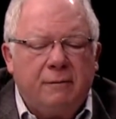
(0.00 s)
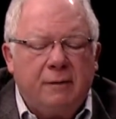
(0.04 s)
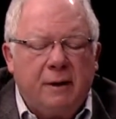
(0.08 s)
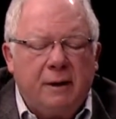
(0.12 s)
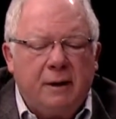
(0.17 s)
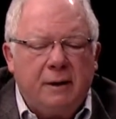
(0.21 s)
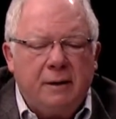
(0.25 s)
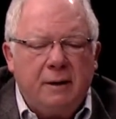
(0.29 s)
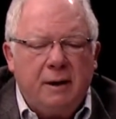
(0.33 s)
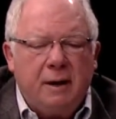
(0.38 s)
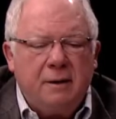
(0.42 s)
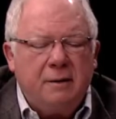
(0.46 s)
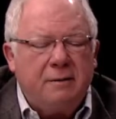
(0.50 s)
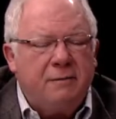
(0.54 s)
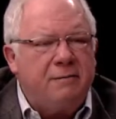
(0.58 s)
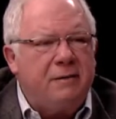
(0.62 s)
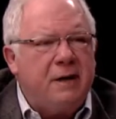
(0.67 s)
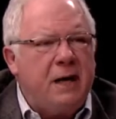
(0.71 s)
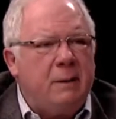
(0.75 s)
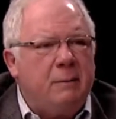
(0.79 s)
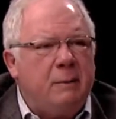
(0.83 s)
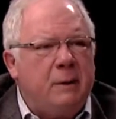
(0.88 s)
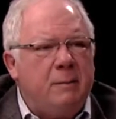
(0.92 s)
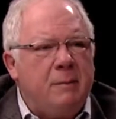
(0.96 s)
another
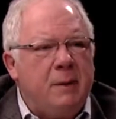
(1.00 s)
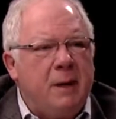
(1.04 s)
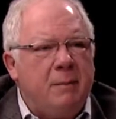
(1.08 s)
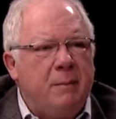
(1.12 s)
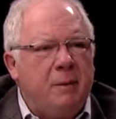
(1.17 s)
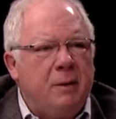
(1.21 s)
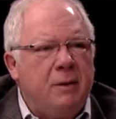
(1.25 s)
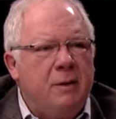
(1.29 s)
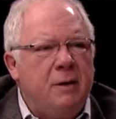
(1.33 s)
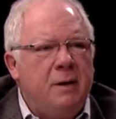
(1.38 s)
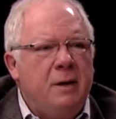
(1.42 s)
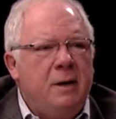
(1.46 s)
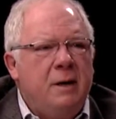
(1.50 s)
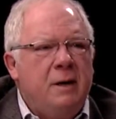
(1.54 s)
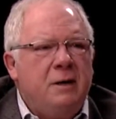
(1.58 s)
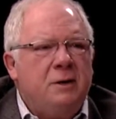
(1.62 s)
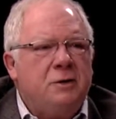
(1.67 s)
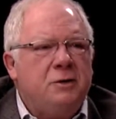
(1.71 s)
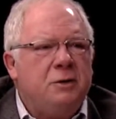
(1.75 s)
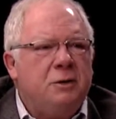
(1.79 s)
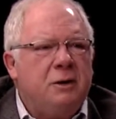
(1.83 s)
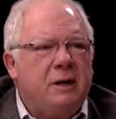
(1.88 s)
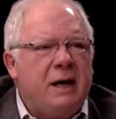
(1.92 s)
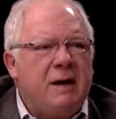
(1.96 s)
family member
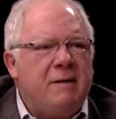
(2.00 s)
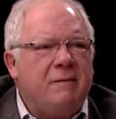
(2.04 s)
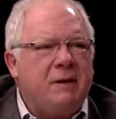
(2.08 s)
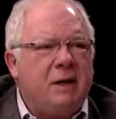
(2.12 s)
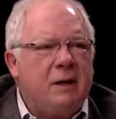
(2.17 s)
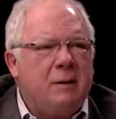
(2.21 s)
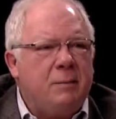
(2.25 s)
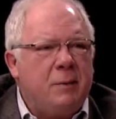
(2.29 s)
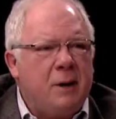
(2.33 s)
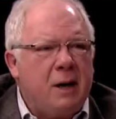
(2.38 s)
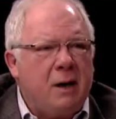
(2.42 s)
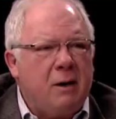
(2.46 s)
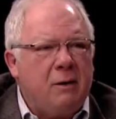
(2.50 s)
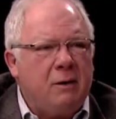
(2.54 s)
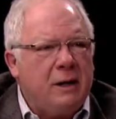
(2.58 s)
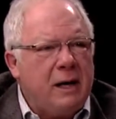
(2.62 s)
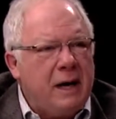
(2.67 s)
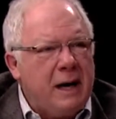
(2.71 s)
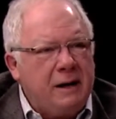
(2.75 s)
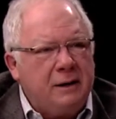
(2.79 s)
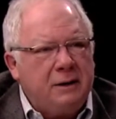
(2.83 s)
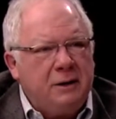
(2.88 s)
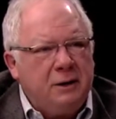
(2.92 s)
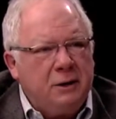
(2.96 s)
should have that power to
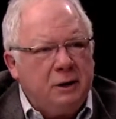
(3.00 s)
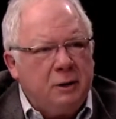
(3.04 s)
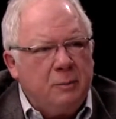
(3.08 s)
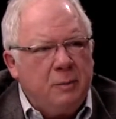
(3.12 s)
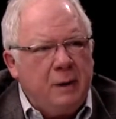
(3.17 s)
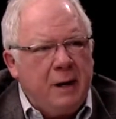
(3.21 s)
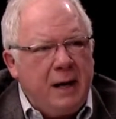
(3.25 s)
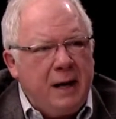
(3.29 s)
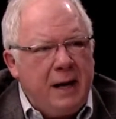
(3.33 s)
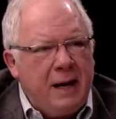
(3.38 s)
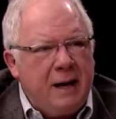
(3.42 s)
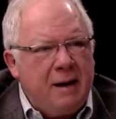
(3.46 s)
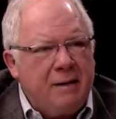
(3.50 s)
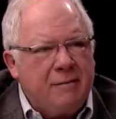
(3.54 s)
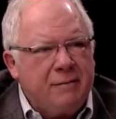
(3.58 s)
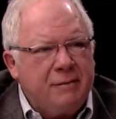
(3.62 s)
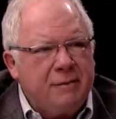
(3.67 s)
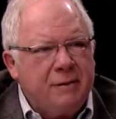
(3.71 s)
act in your behalf.